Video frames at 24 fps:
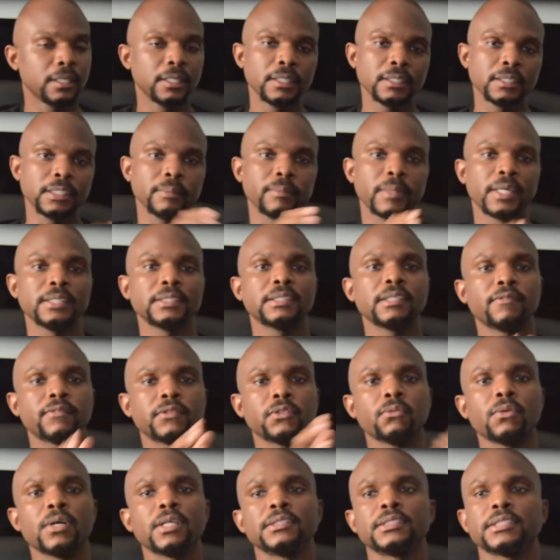you might have
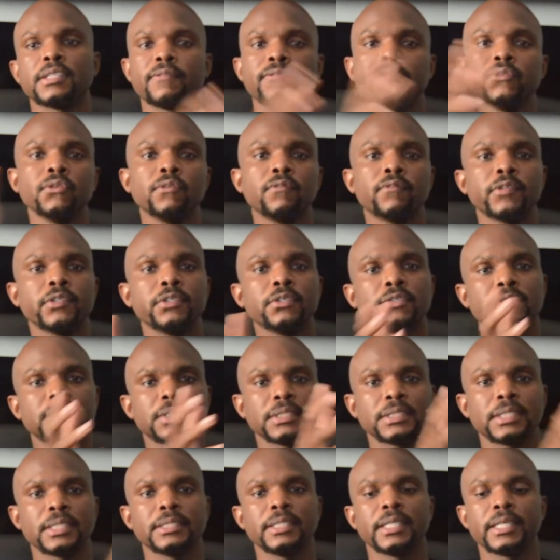to watch a few videos
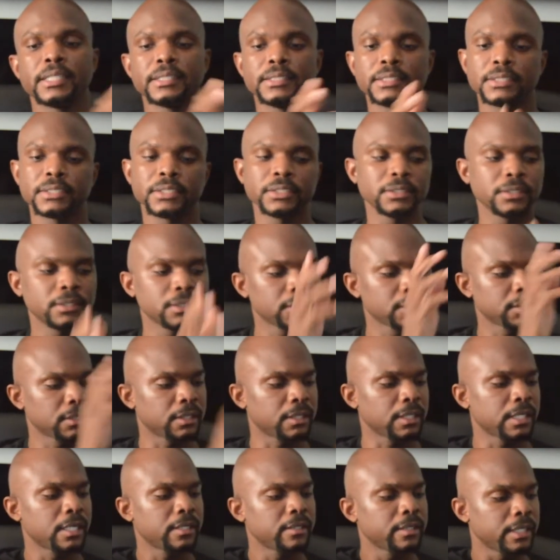to get the answers.
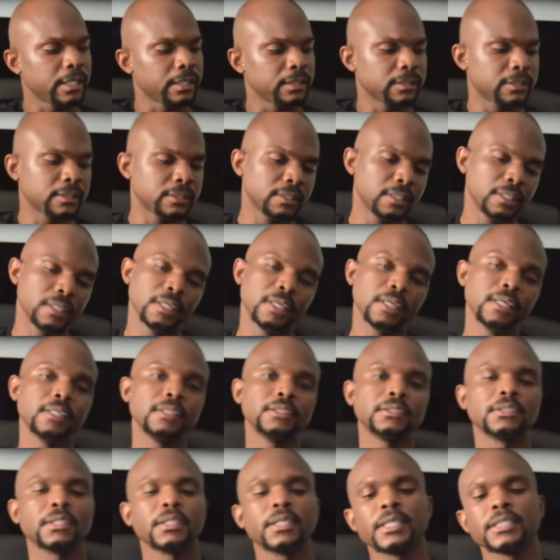Alright,
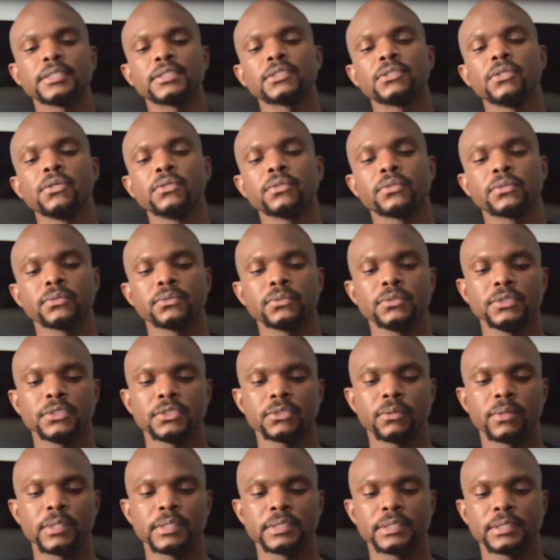so let's go through these
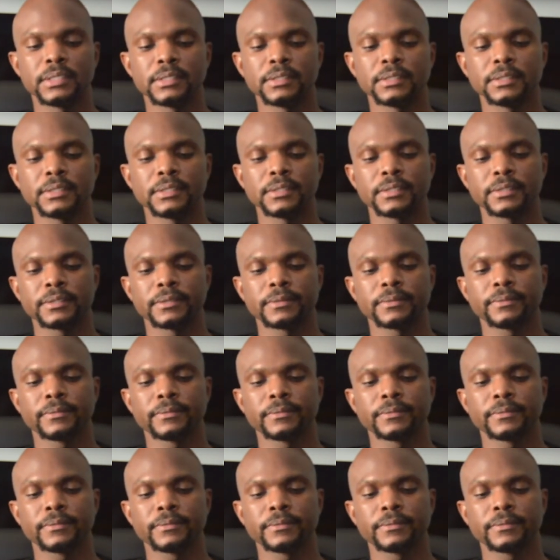questions.